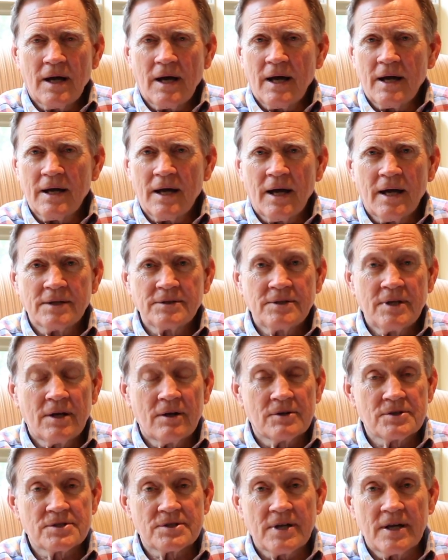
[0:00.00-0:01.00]
I
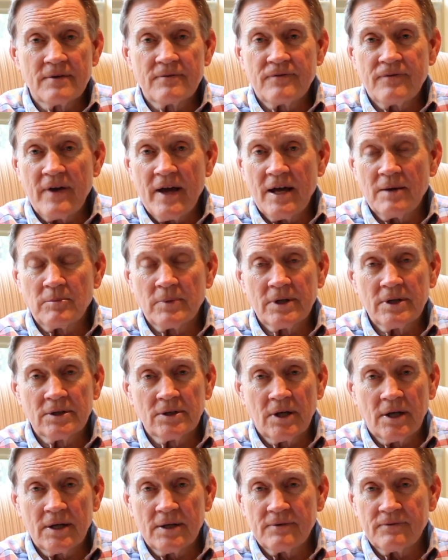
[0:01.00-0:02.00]
dare say family
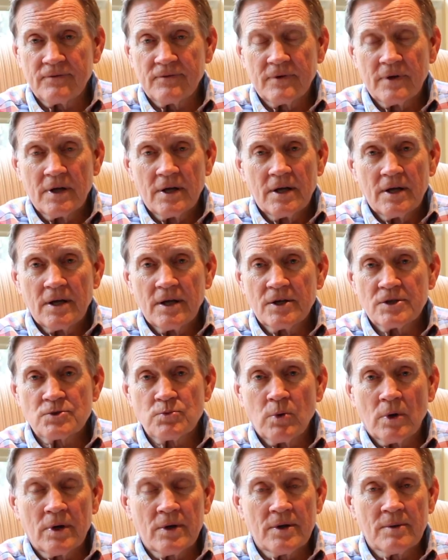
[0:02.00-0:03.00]
life is
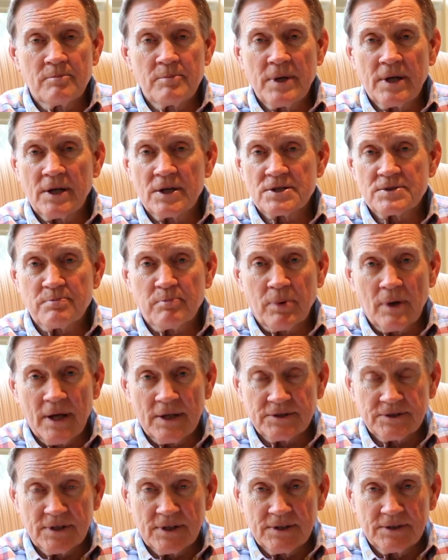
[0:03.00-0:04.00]
one of the biggest
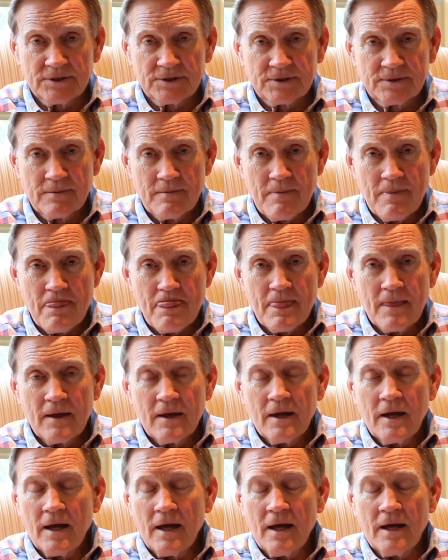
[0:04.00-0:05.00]
blessings.
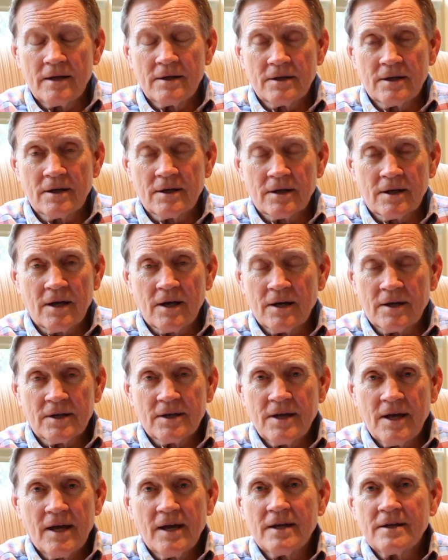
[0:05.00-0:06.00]
And
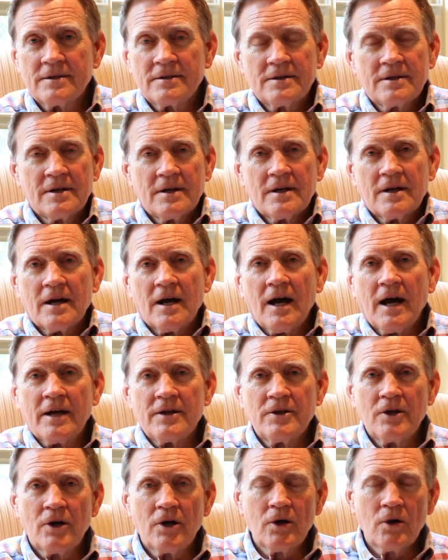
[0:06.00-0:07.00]
again, I
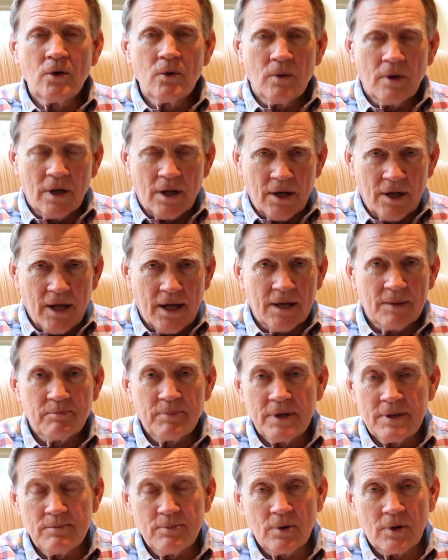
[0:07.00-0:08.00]
know a lot of
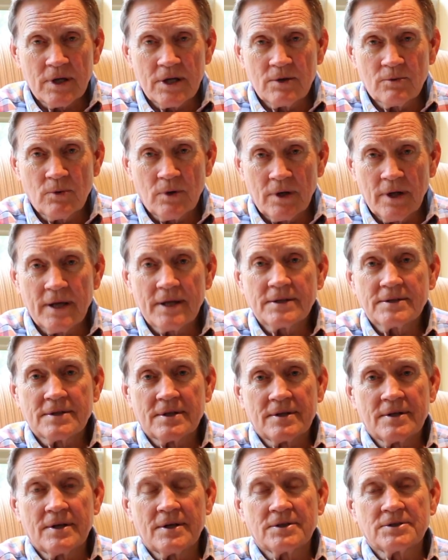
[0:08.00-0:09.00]
people can relate
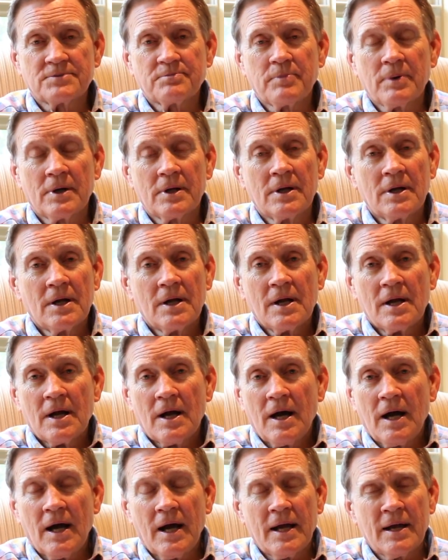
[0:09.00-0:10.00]
to this, but
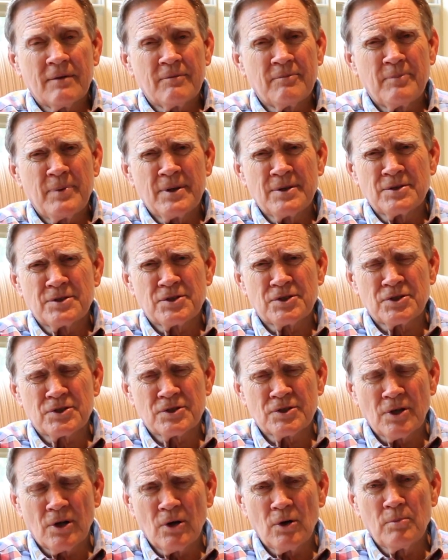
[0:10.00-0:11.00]
I have been
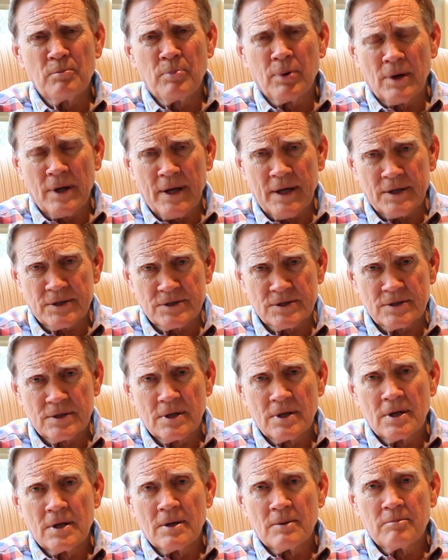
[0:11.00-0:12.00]
so blessed
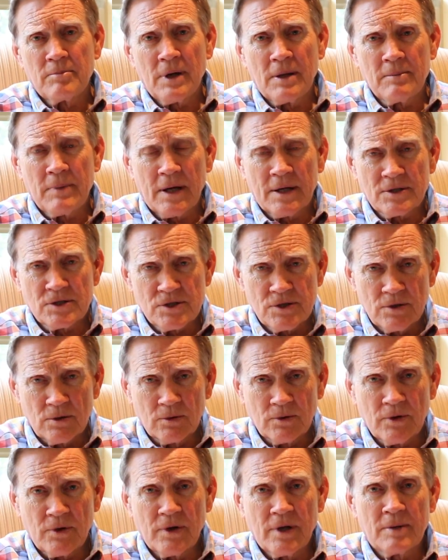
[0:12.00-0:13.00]
by my
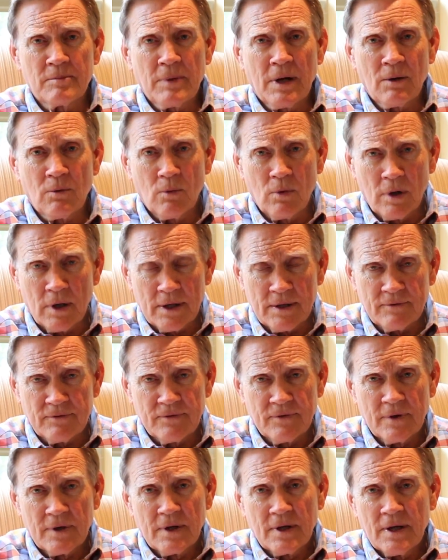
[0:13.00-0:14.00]
children and my wife
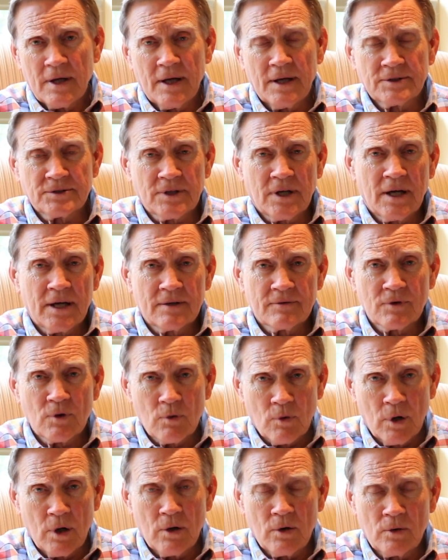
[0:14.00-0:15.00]
as I have
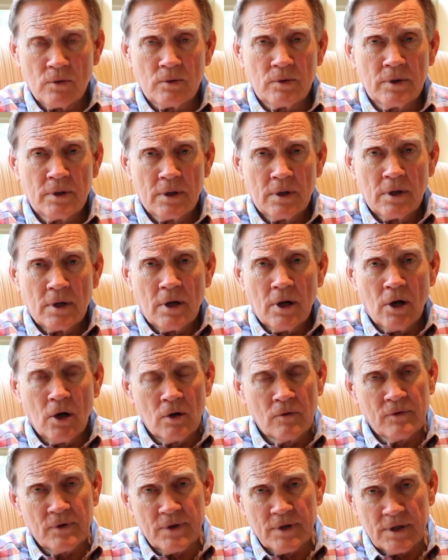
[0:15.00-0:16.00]
grown
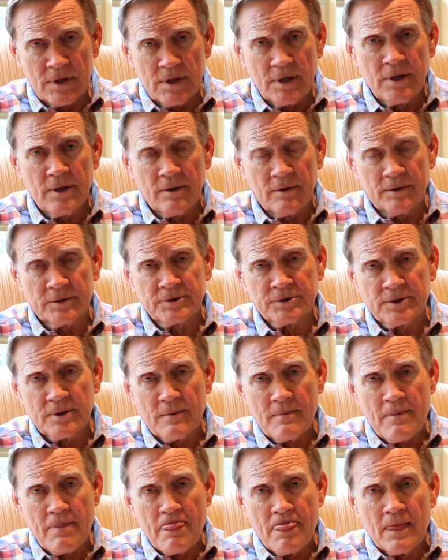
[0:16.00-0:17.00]
over the years.
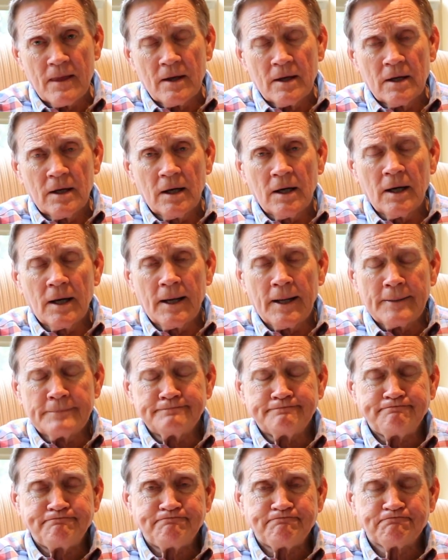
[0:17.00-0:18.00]

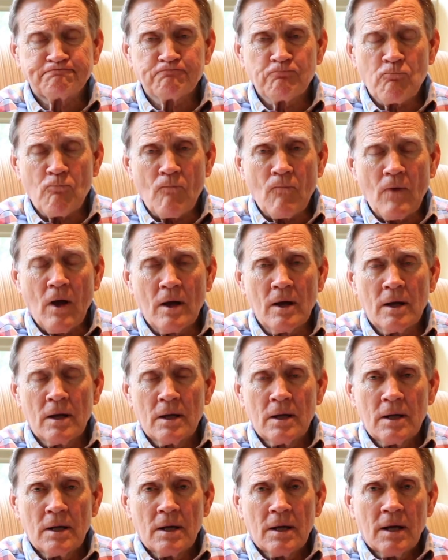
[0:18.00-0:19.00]
Like
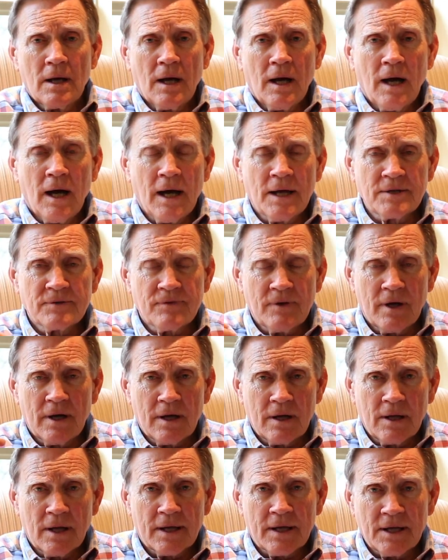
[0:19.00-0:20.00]

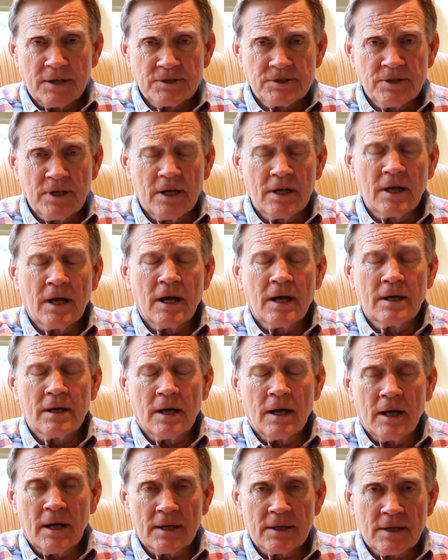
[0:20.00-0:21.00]
I said,
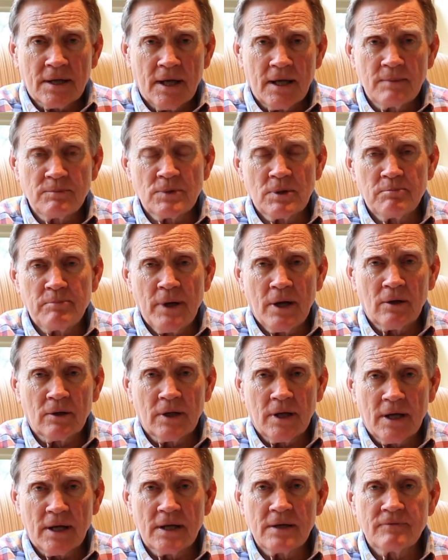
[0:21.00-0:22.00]
I came to
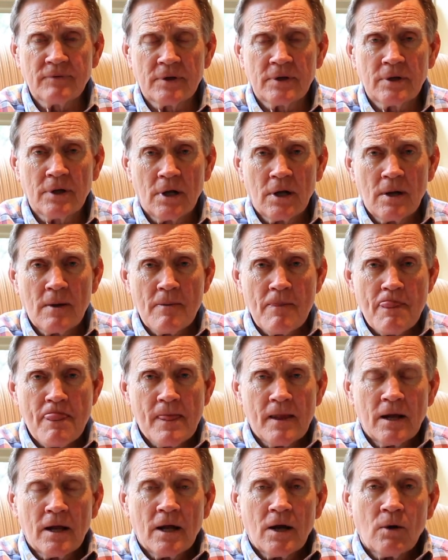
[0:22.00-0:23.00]
Belhaven
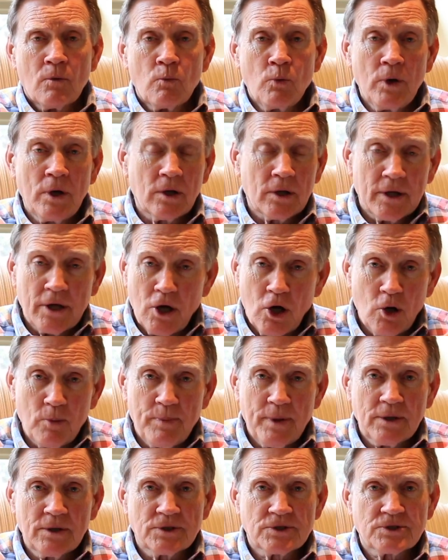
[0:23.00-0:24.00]
really
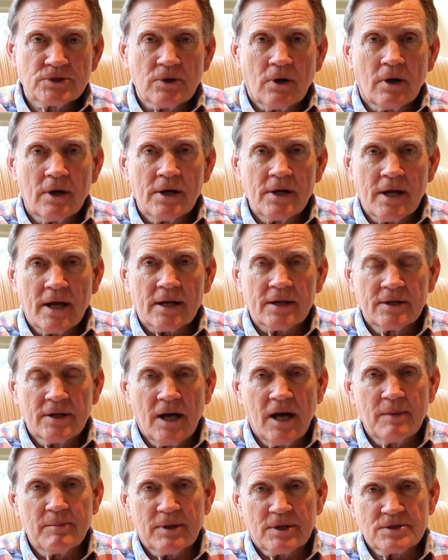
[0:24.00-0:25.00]
hoping to start an
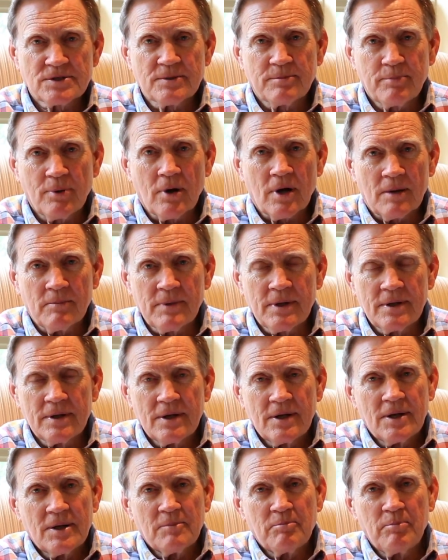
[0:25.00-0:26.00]
economics department,
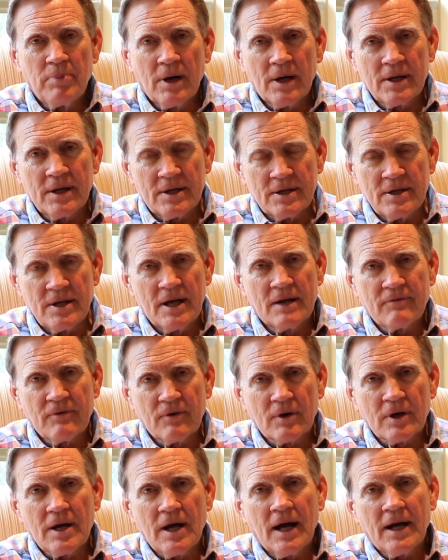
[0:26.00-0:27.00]
but it
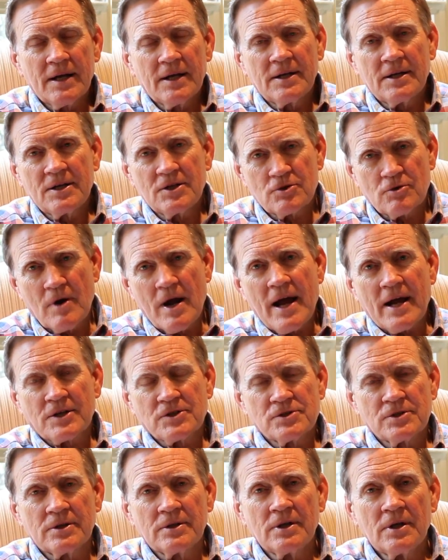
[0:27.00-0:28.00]
never got any
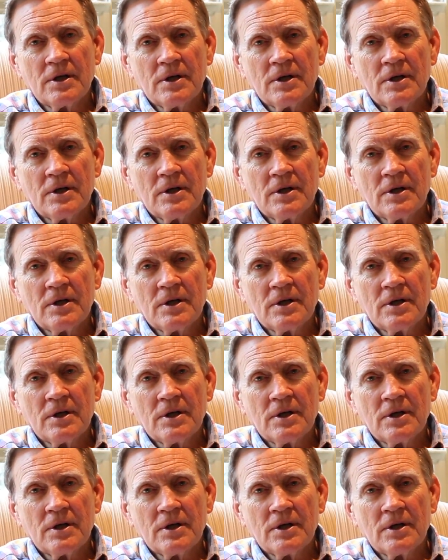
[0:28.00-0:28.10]
traction.